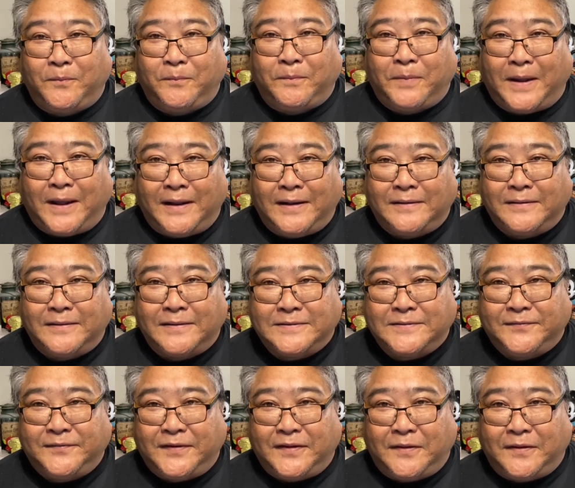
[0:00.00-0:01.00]
buy this
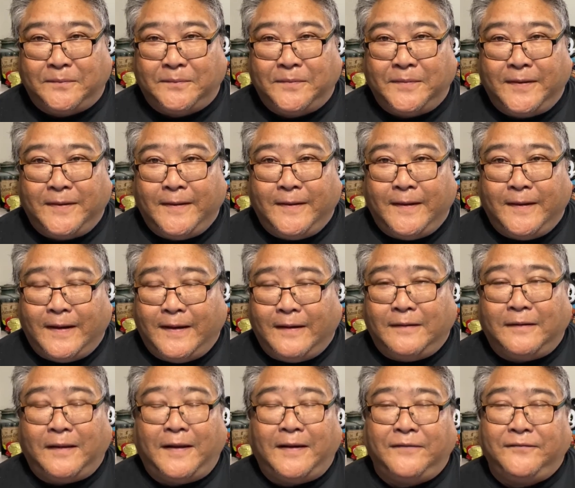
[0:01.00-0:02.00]
film. A
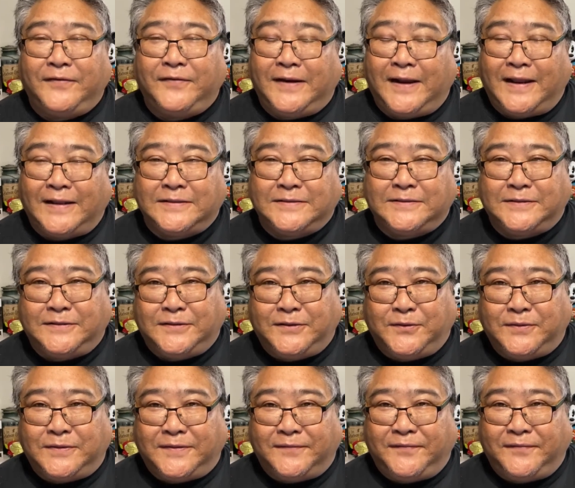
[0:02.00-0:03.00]
lot of it has to
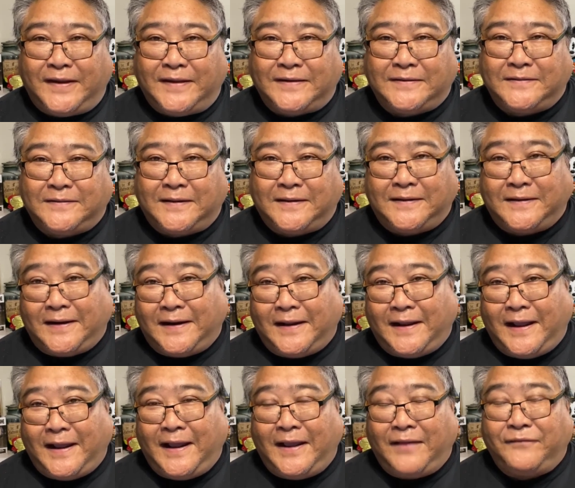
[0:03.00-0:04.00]
do with the fact that
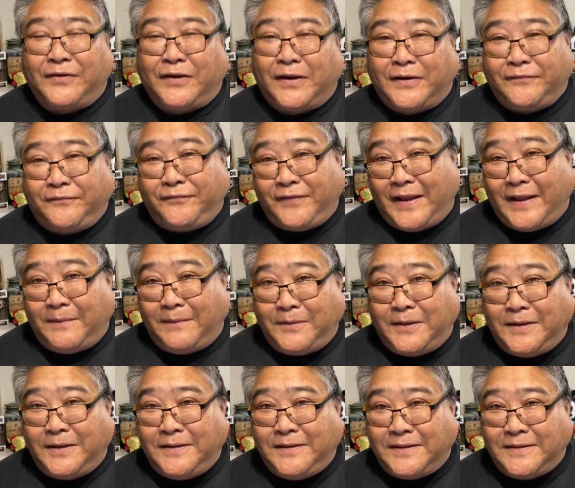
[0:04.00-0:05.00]
I have a lot of
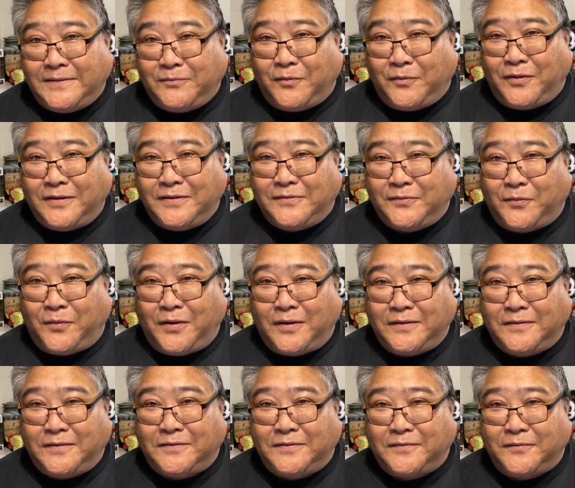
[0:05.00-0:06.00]
family that wants to
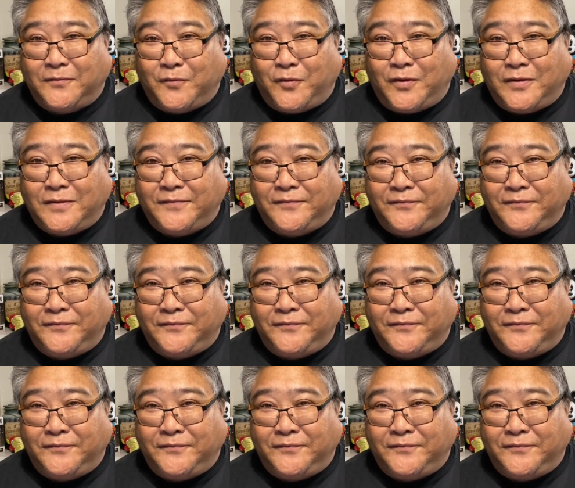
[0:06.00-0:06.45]
watch, watch the